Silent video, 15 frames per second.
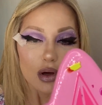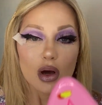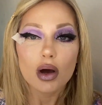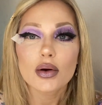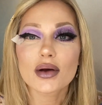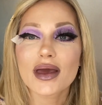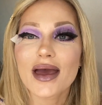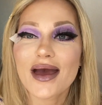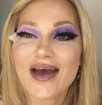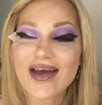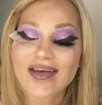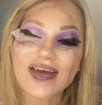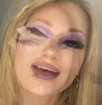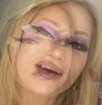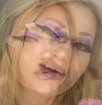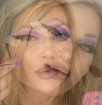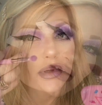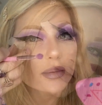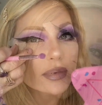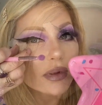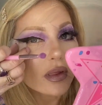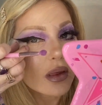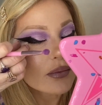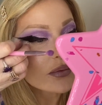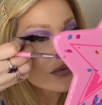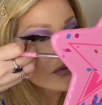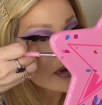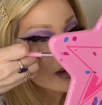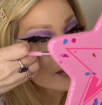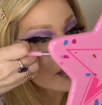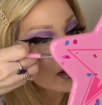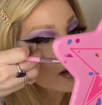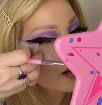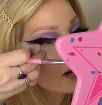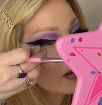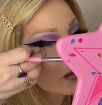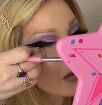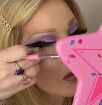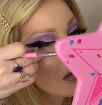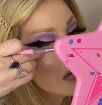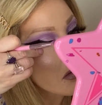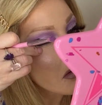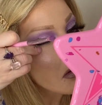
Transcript: Okay, I'm gonna peel off the tape now.